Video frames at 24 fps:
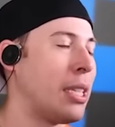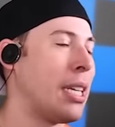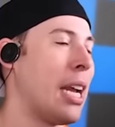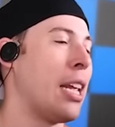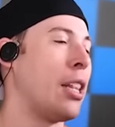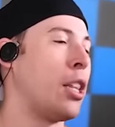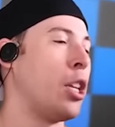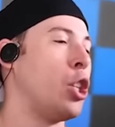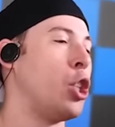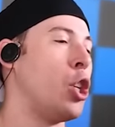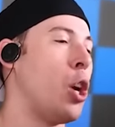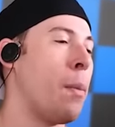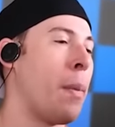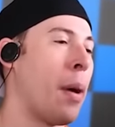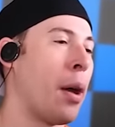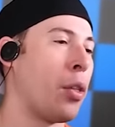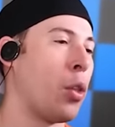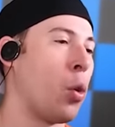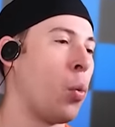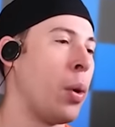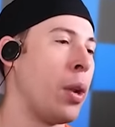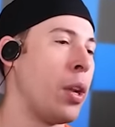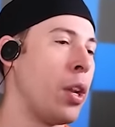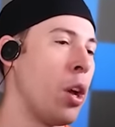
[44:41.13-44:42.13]
Santa jump
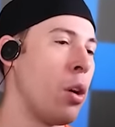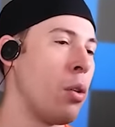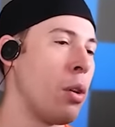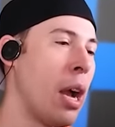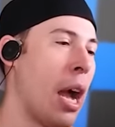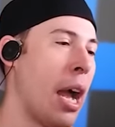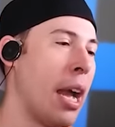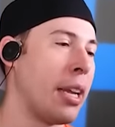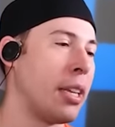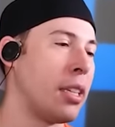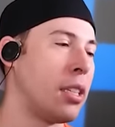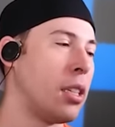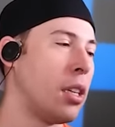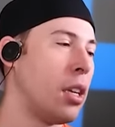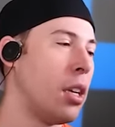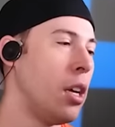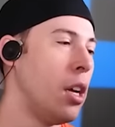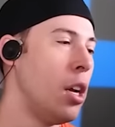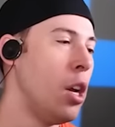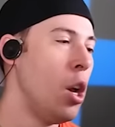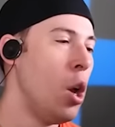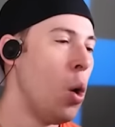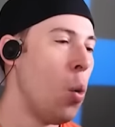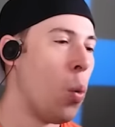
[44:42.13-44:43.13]
out the window, guys?
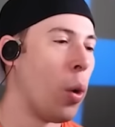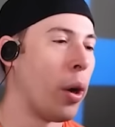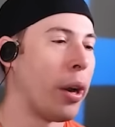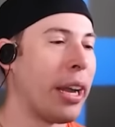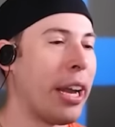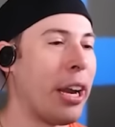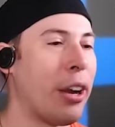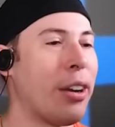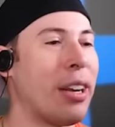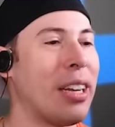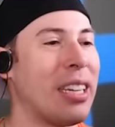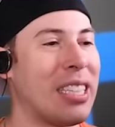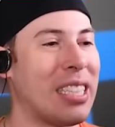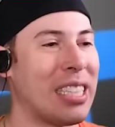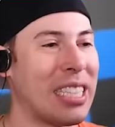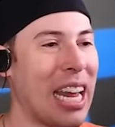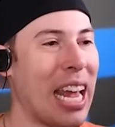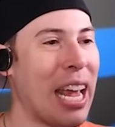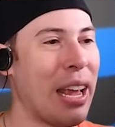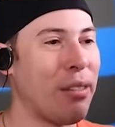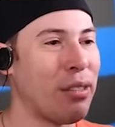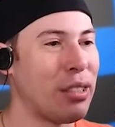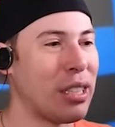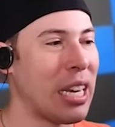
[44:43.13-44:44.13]
We're here to
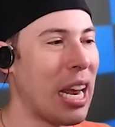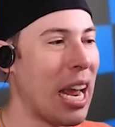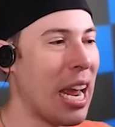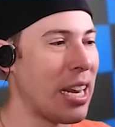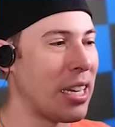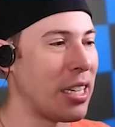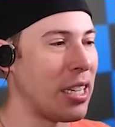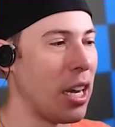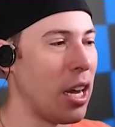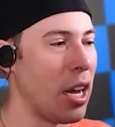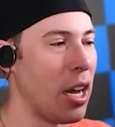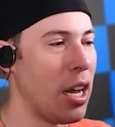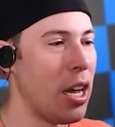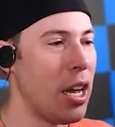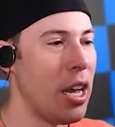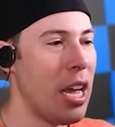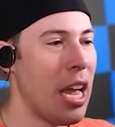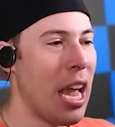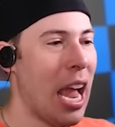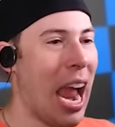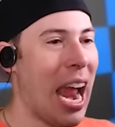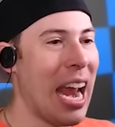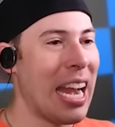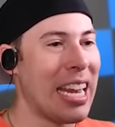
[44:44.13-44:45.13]
save Santa,
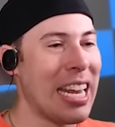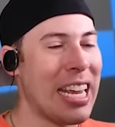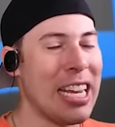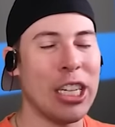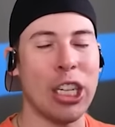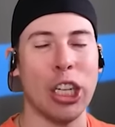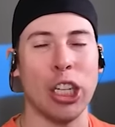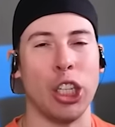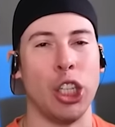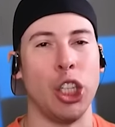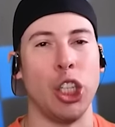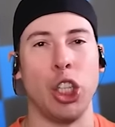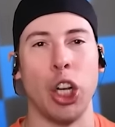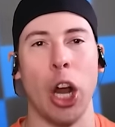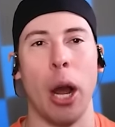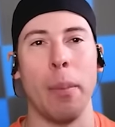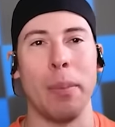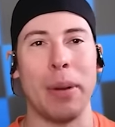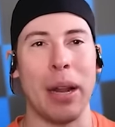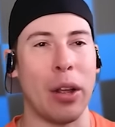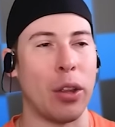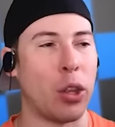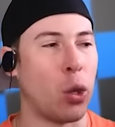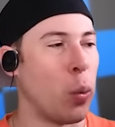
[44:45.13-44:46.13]
and he just
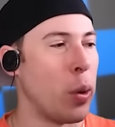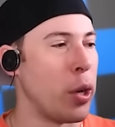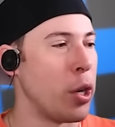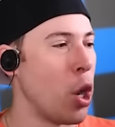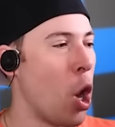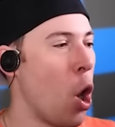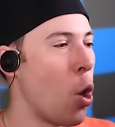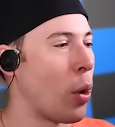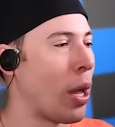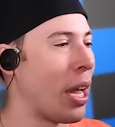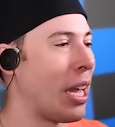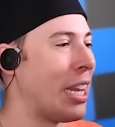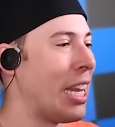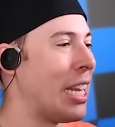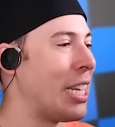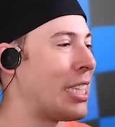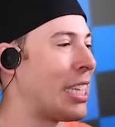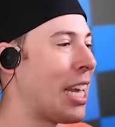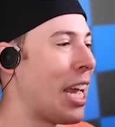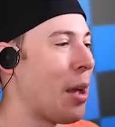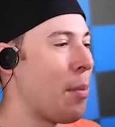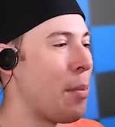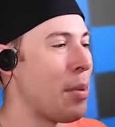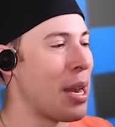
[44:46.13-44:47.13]
jumped out the window. Okay, let's
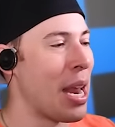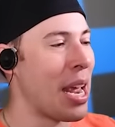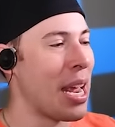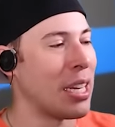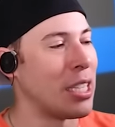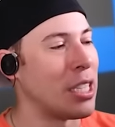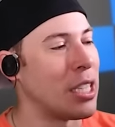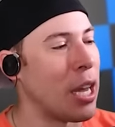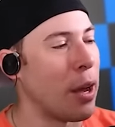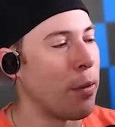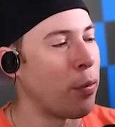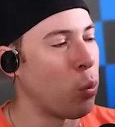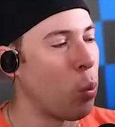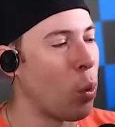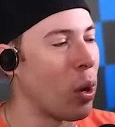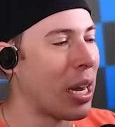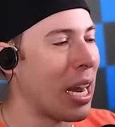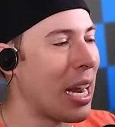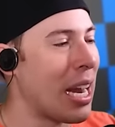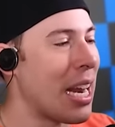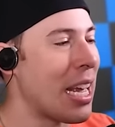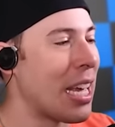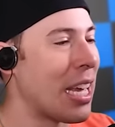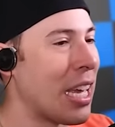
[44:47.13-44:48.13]
get him a nice gift. What
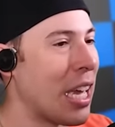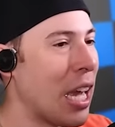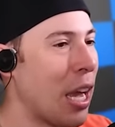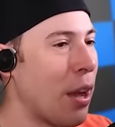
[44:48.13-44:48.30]
kind of